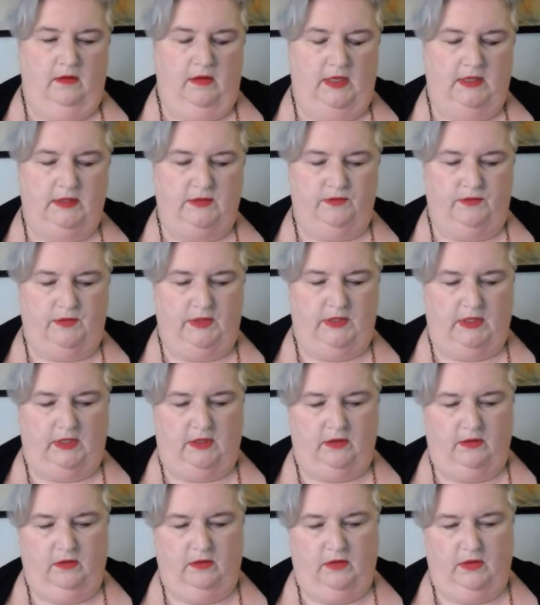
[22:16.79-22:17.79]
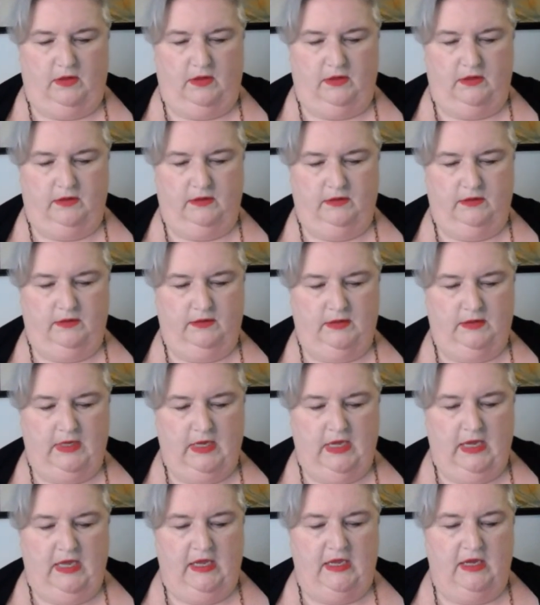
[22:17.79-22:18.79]
That's really cool.
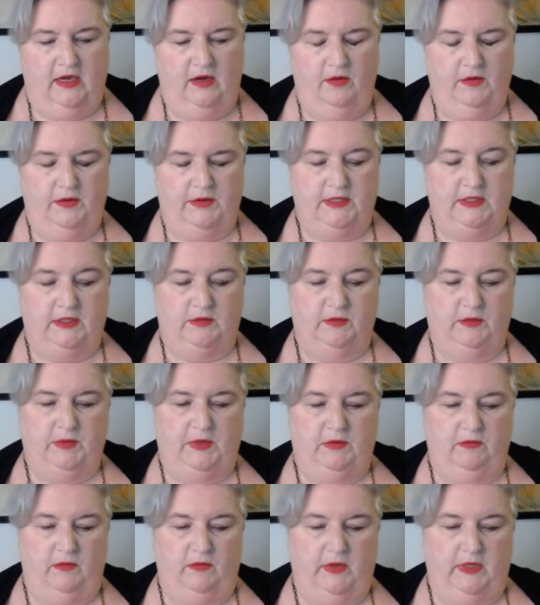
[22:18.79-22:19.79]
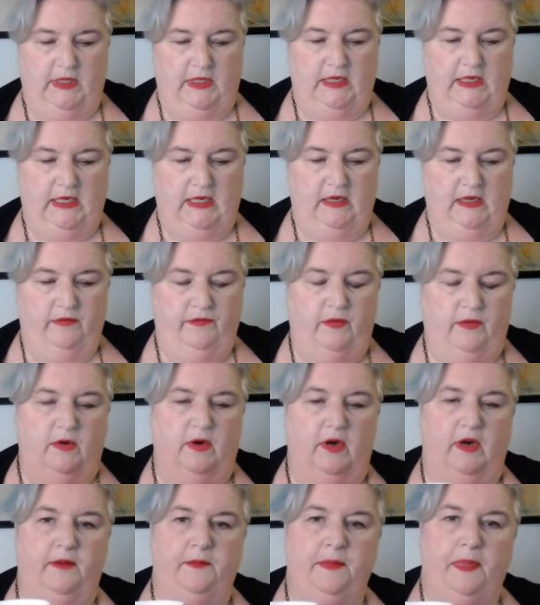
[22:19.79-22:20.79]
You know what this would be really neat
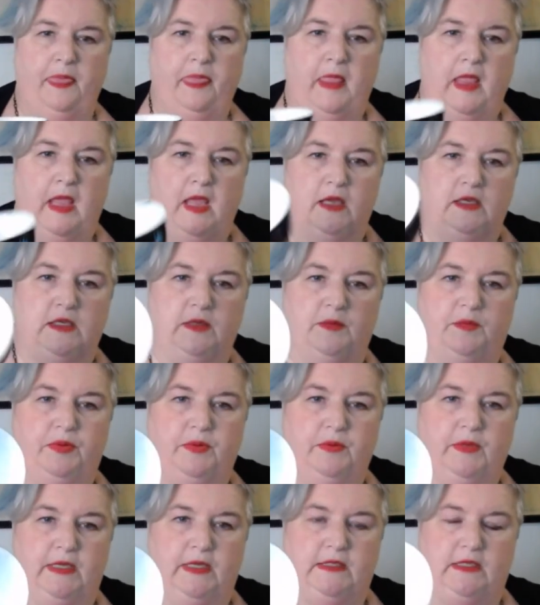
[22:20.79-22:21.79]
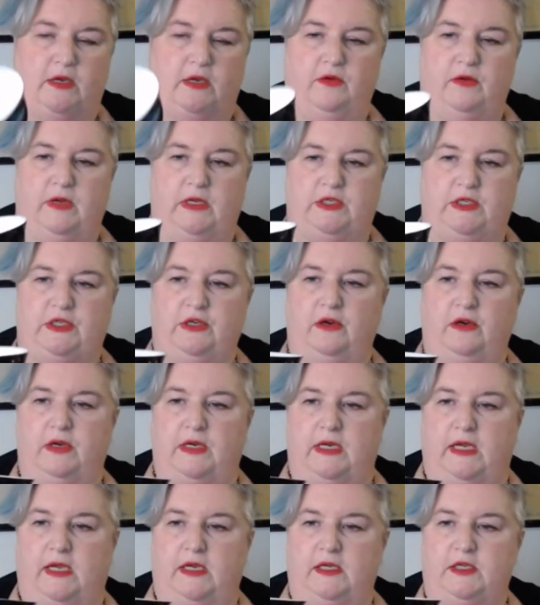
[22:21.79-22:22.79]
for? It's a
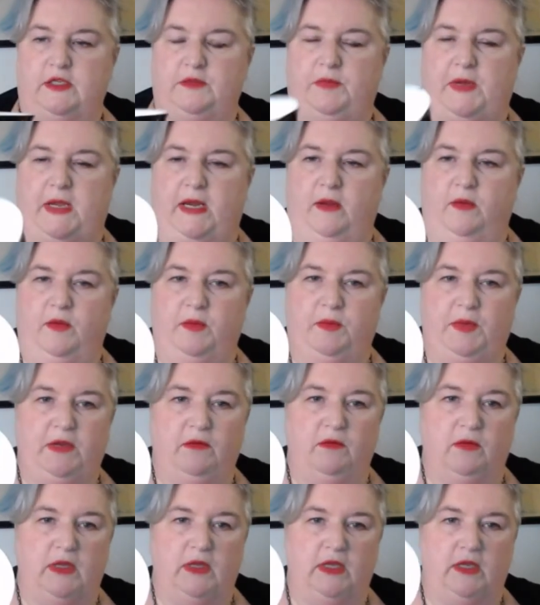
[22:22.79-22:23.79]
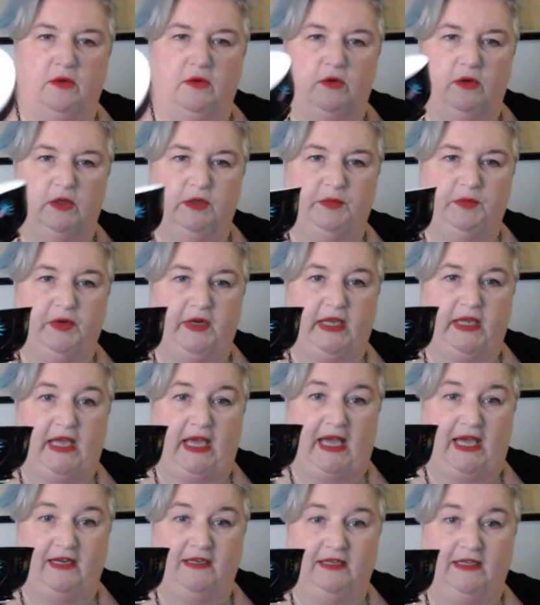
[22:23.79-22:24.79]
sugar dish, but it would be really cool to put a
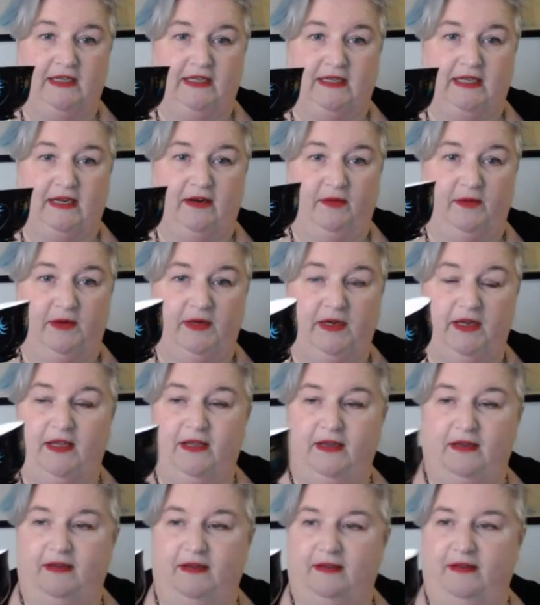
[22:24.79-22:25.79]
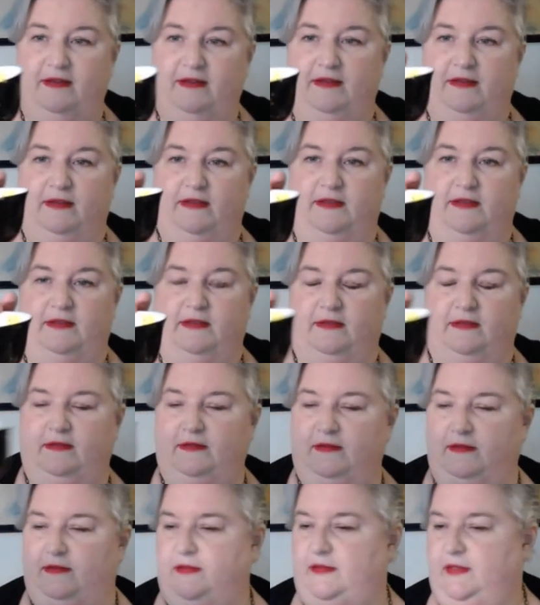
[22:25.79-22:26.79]
candle in there, wouldn't it?
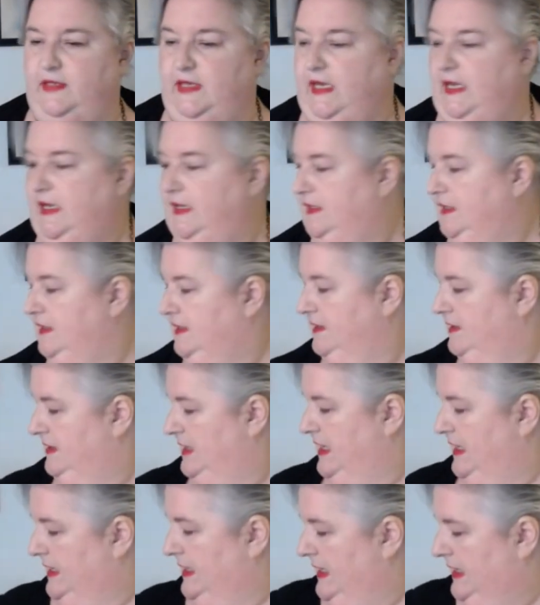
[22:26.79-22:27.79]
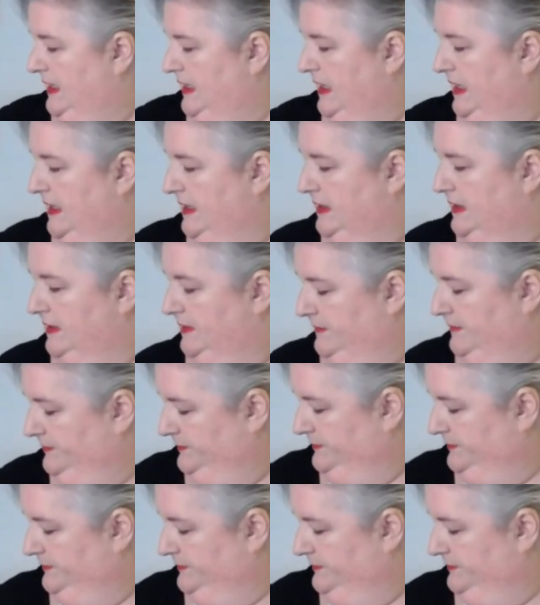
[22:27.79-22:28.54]
Ugh, neat. Neat, neat, neat.